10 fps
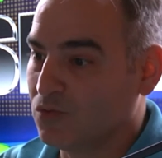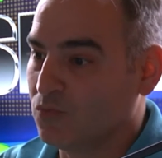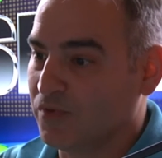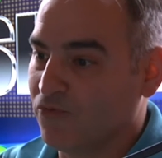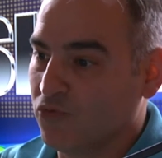
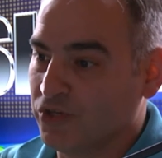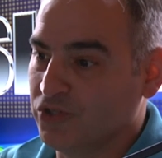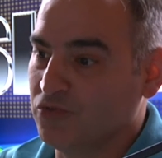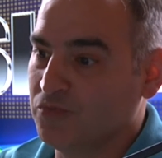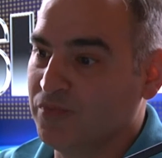before
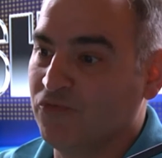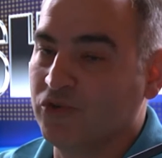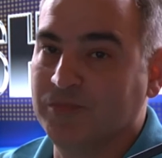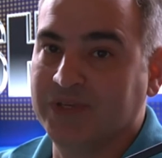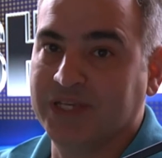you
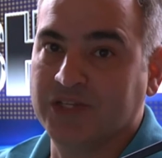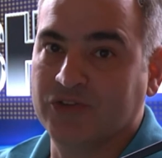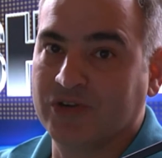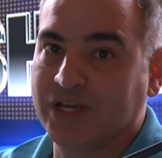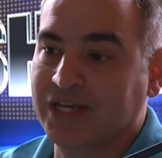begin
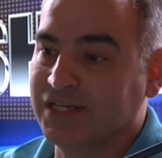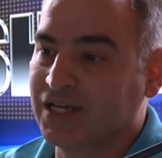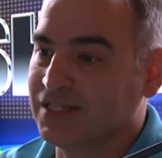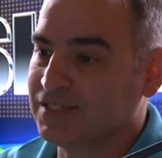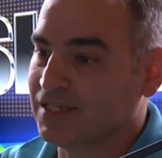your any
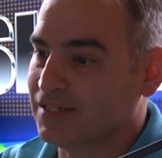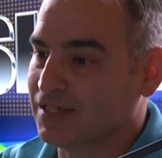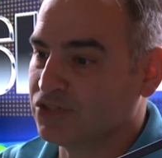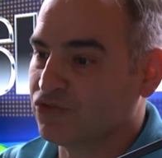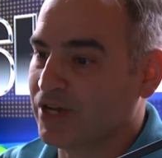content
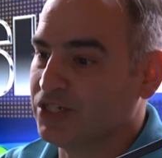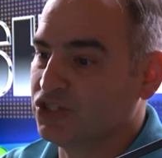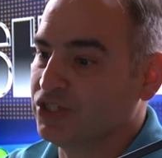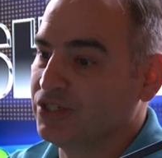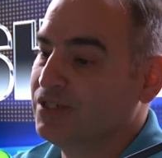
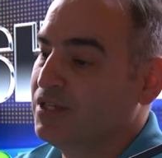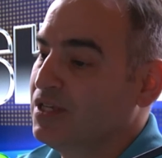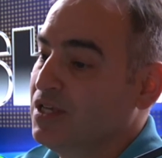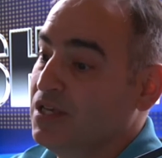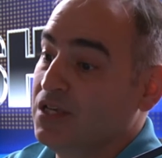strategy.
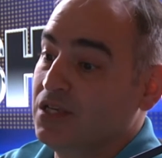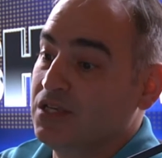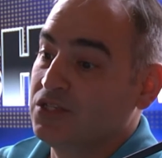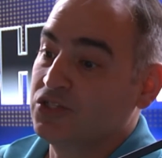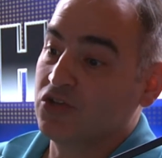
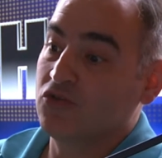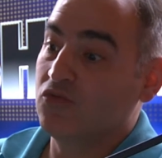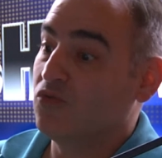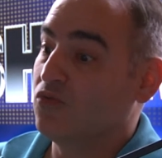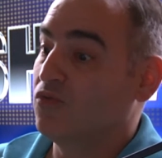
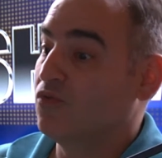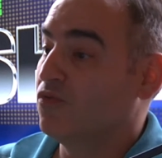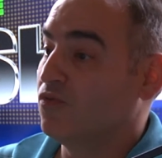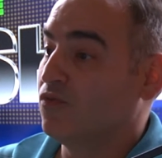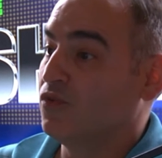So,
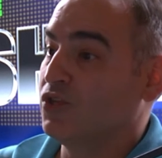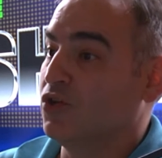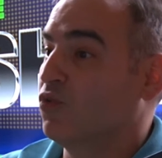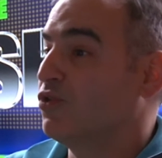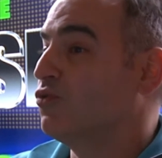
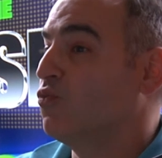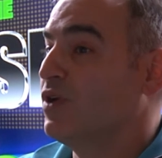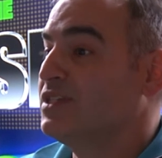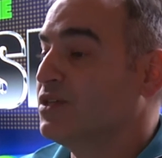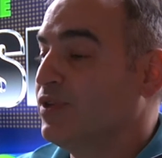what are the
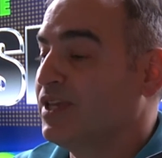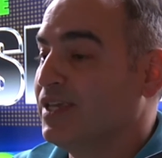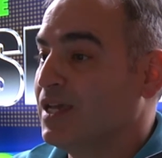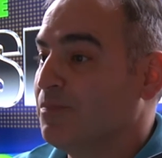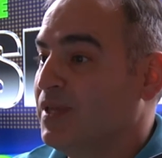ways that we can
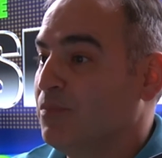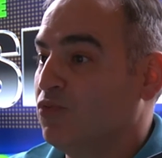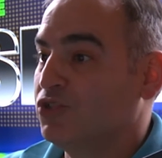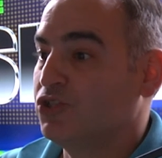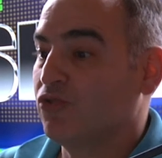get
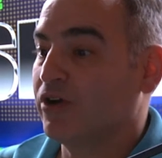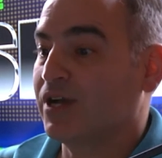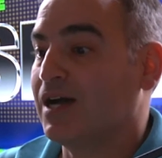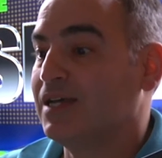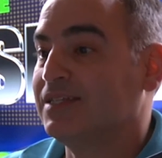people to our
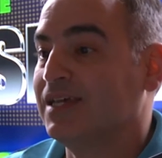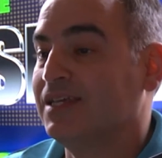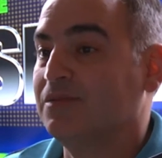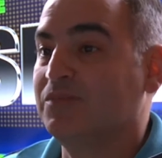content